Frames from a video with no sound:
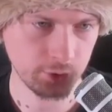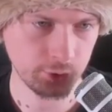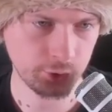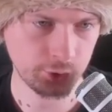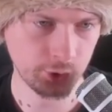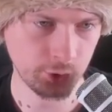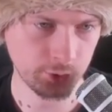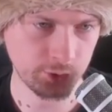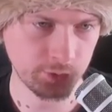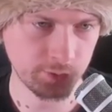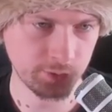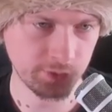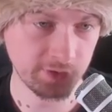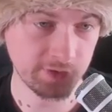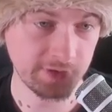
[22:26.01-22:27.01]
show
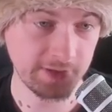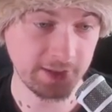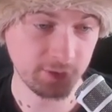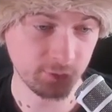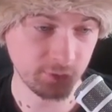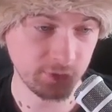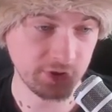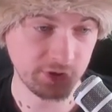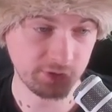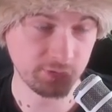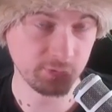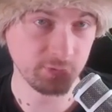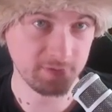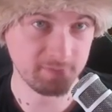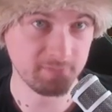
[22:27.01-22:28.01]
superiority, and we need
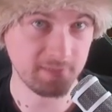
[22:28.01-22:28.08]
to win